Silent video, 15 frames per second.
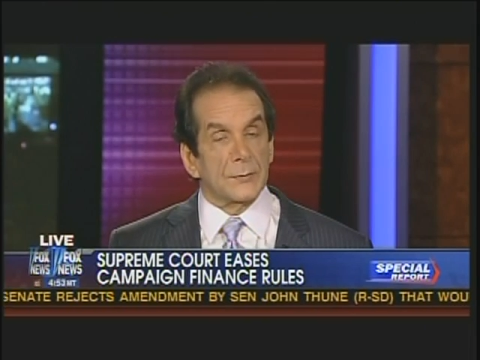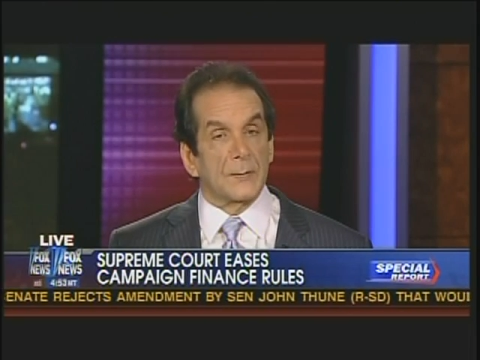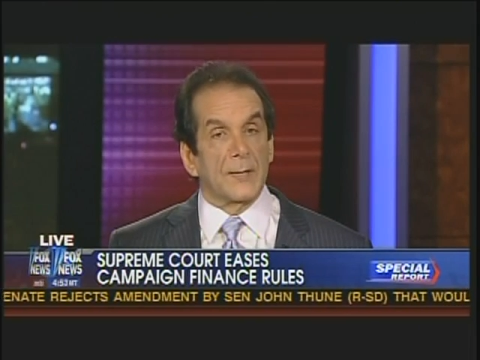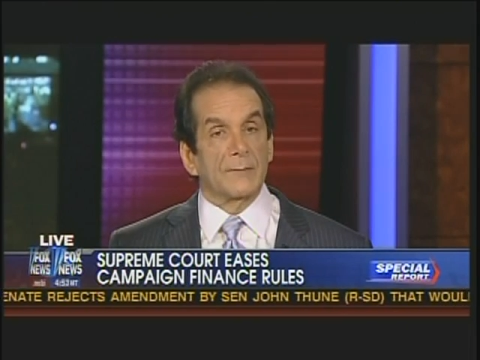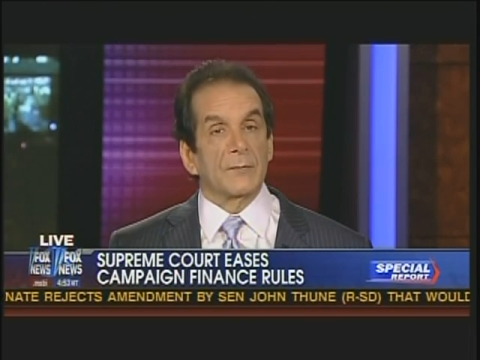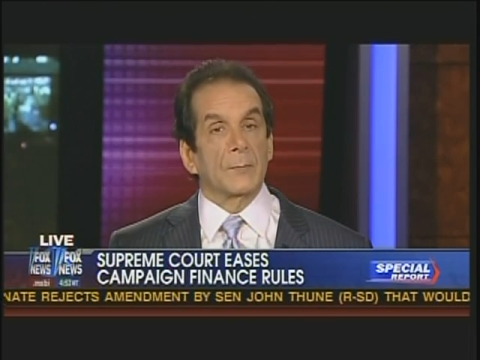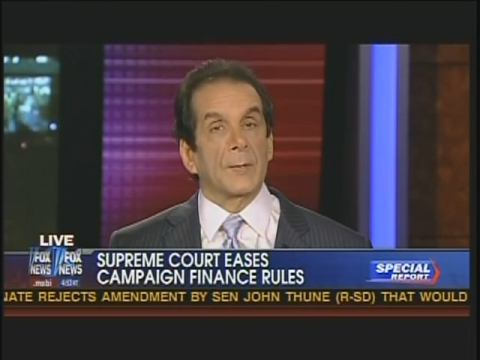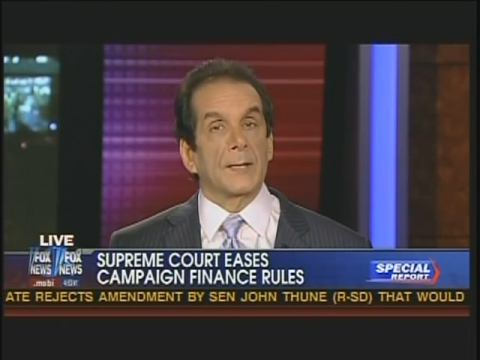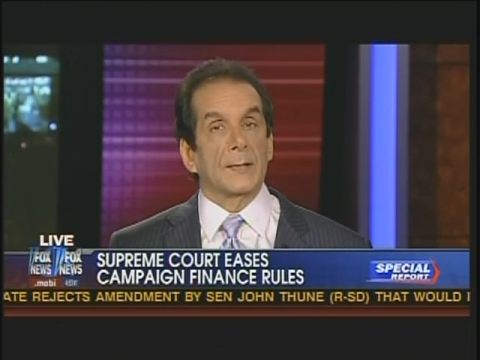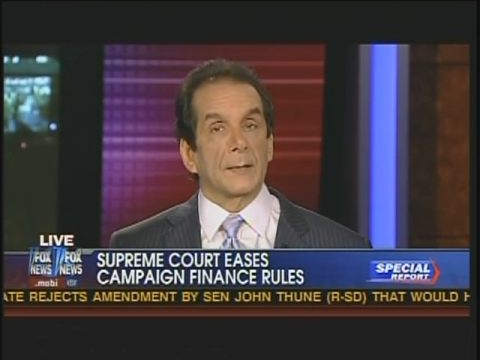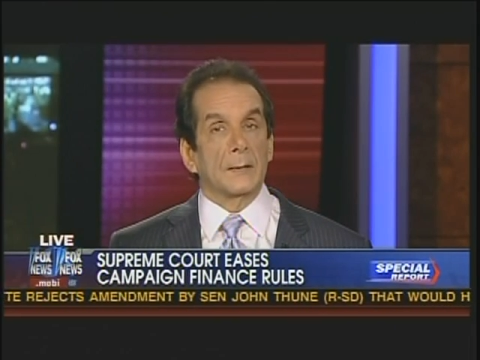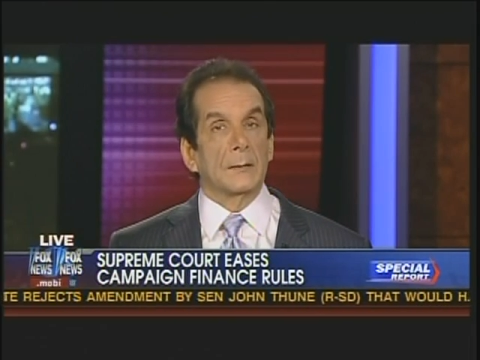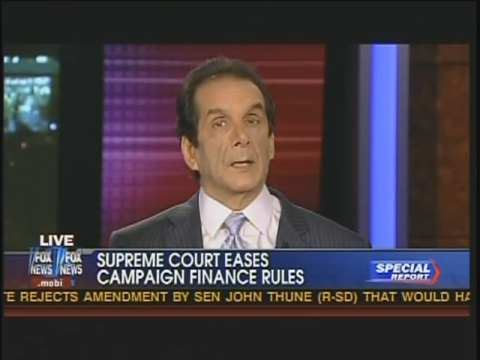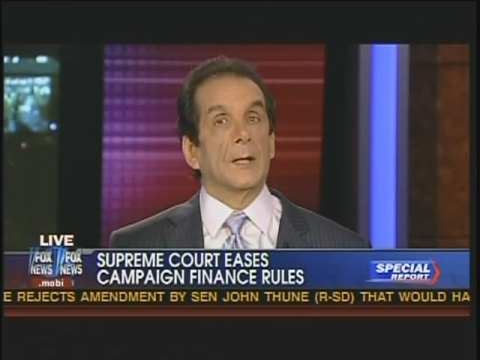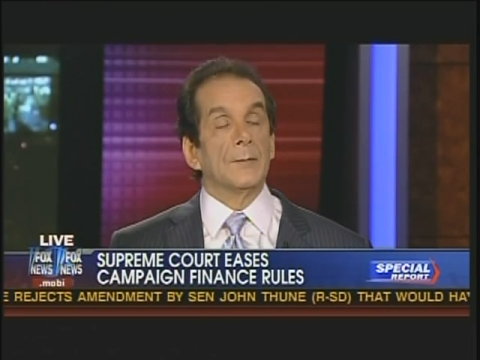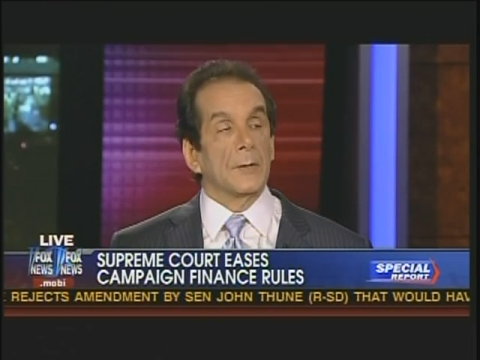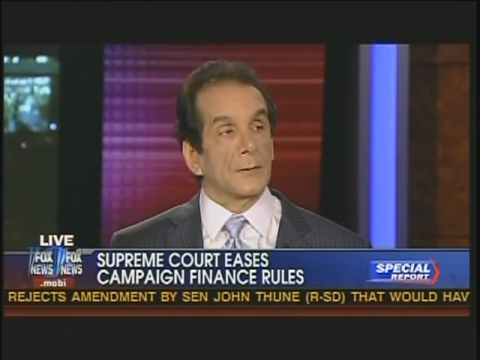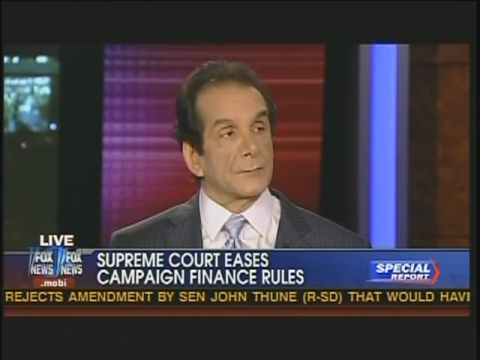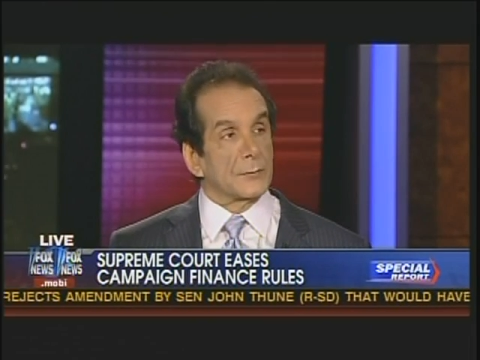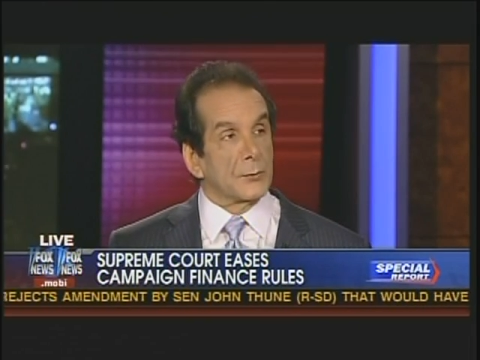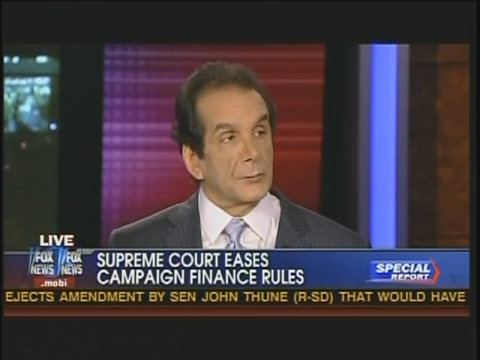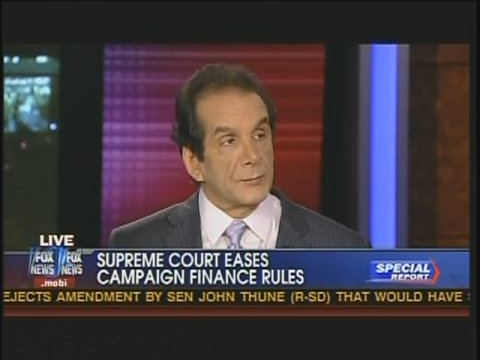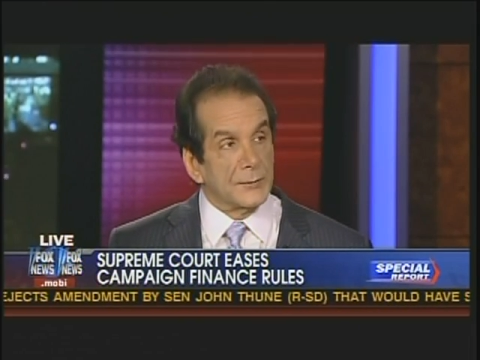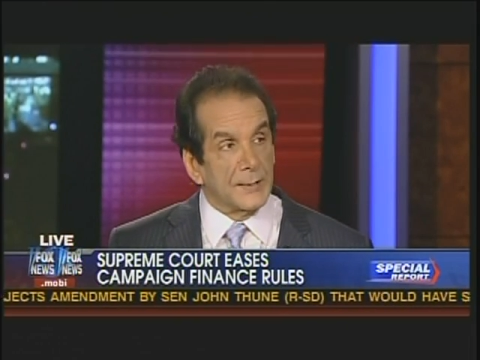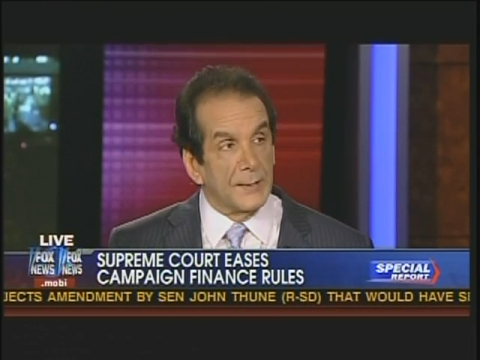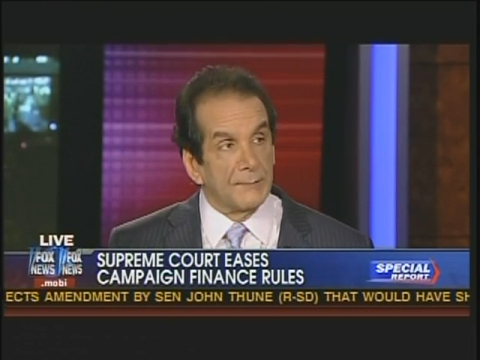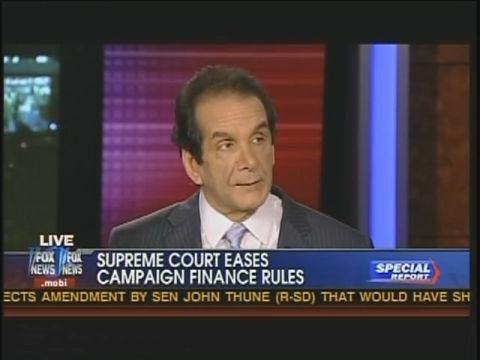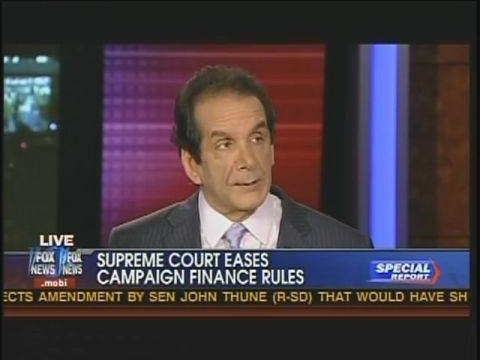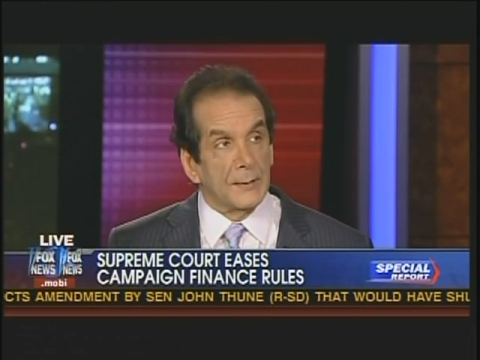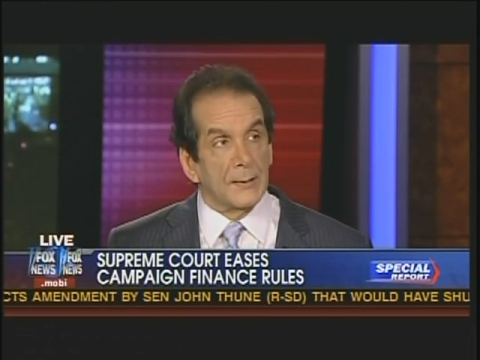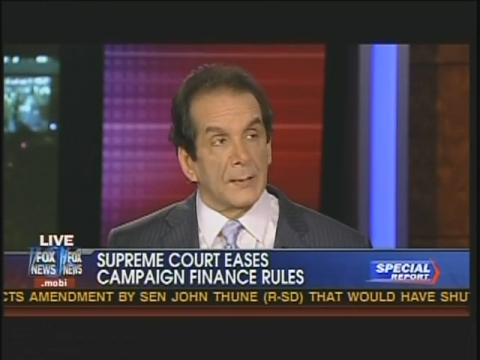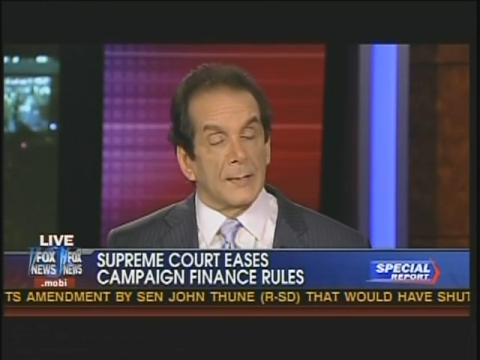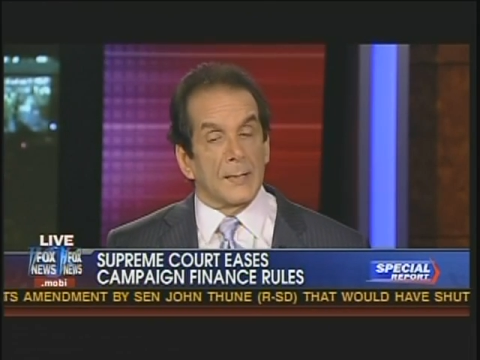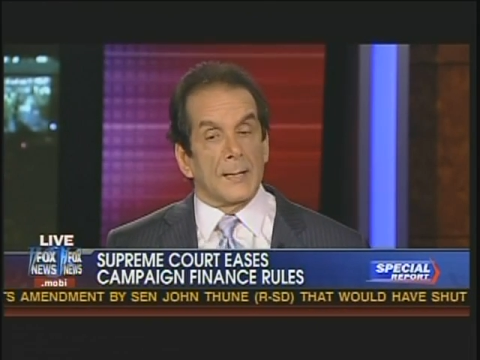so everybody knows who's giving